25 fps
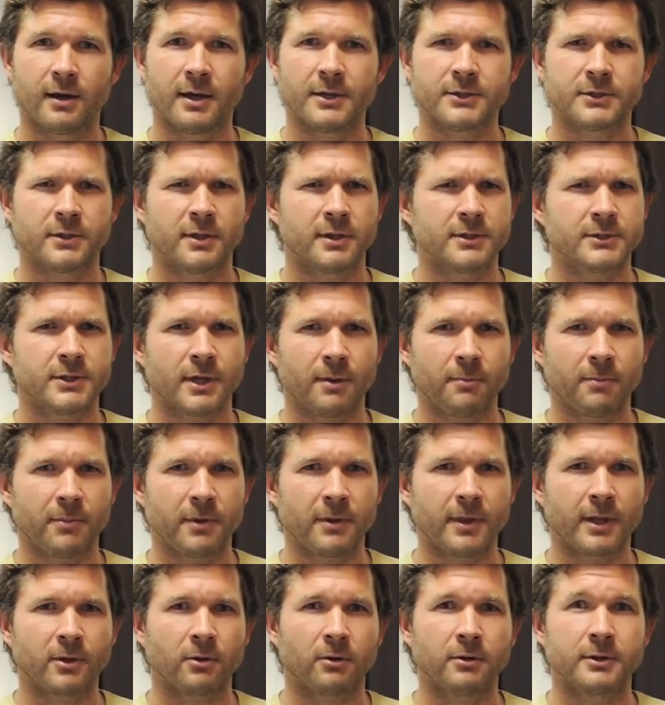isn't it
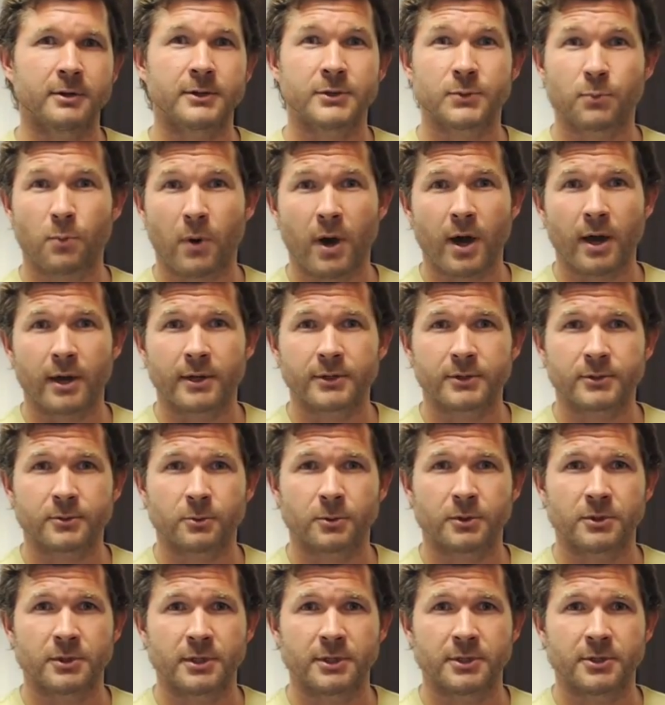something that only spies
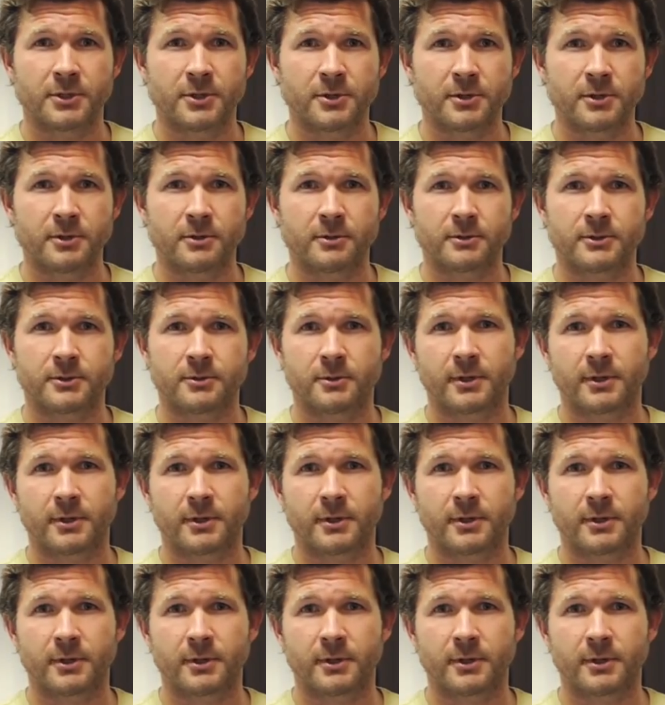would need to use